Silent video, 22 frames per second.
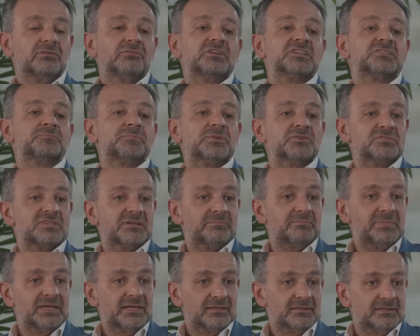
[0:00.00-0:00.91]

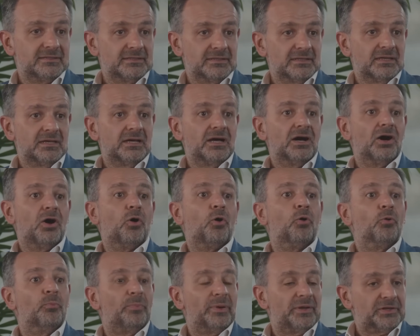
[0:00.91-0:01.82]
responsibility,
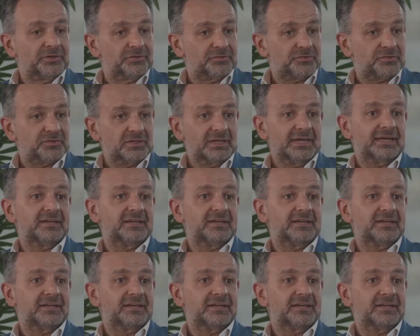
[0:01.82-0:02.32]
openness,